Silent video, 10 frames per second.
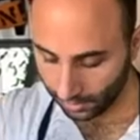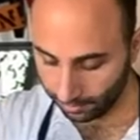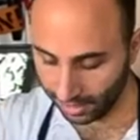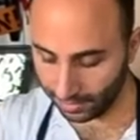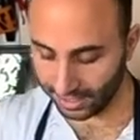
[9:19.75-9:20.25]

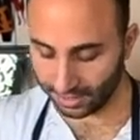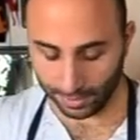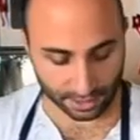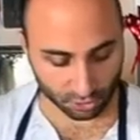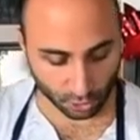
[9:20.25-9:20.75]
Maybe it's
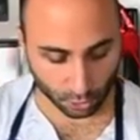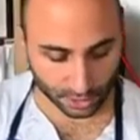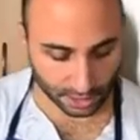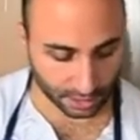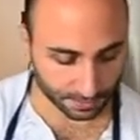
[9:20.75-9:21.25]
better to use
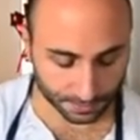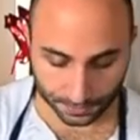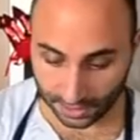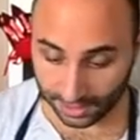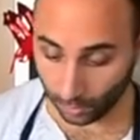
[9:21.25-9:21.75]
a
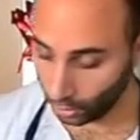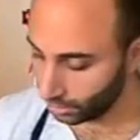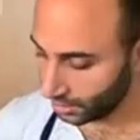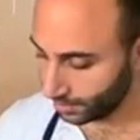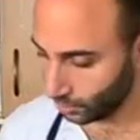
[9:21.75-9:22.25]

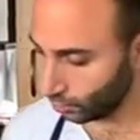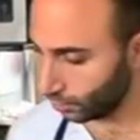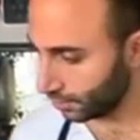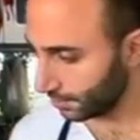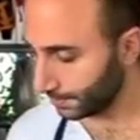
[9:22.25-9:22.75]
smaller spoon.